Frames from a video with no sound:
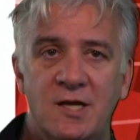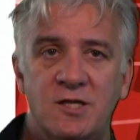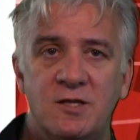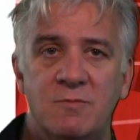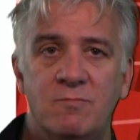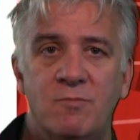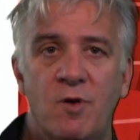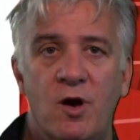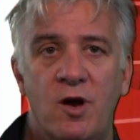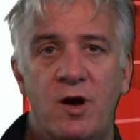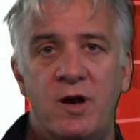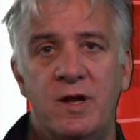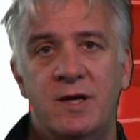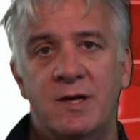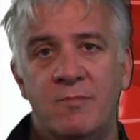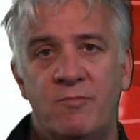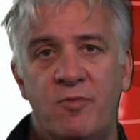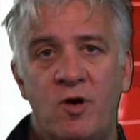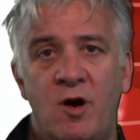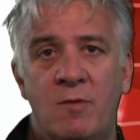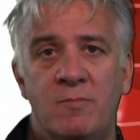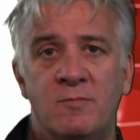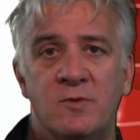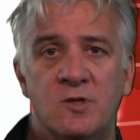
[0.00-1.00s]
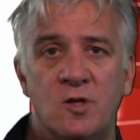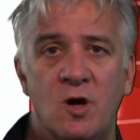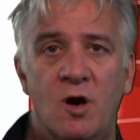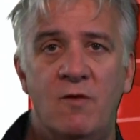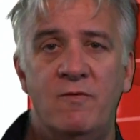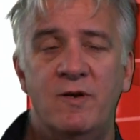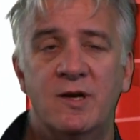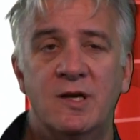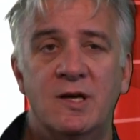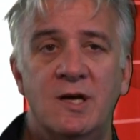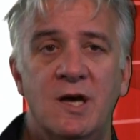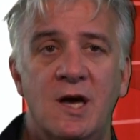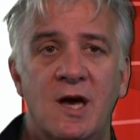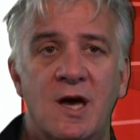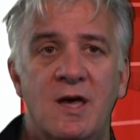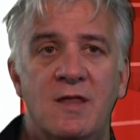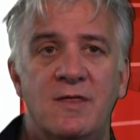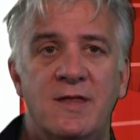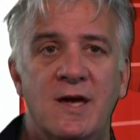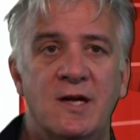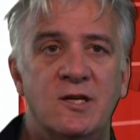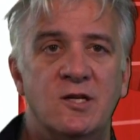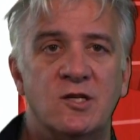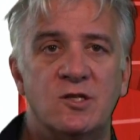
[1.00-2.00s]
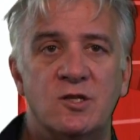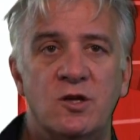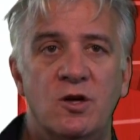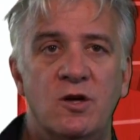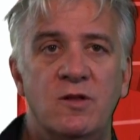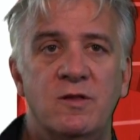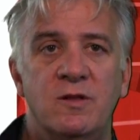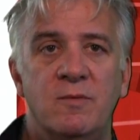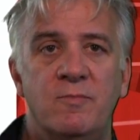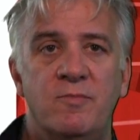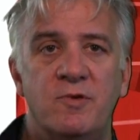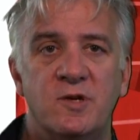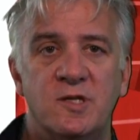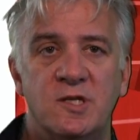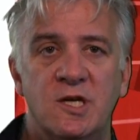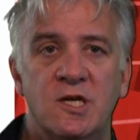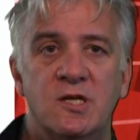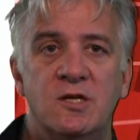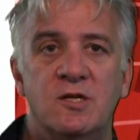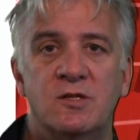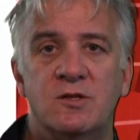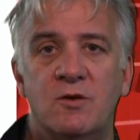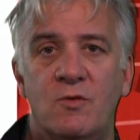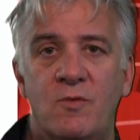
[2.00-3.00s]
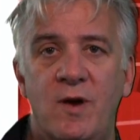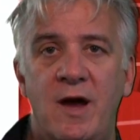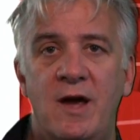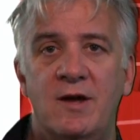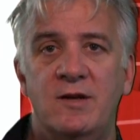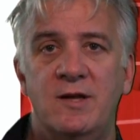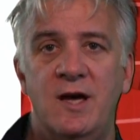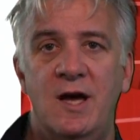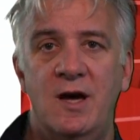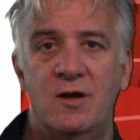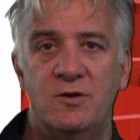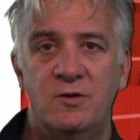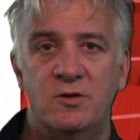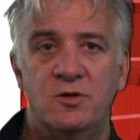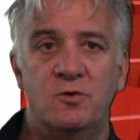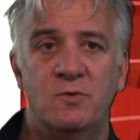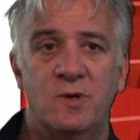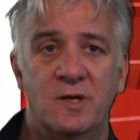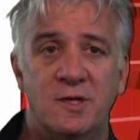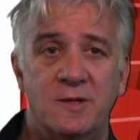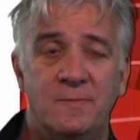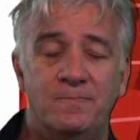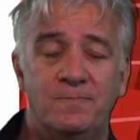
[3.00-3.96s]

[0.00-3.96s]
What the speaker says: in modelling and problem solving, they just learn the procedures around how to do it.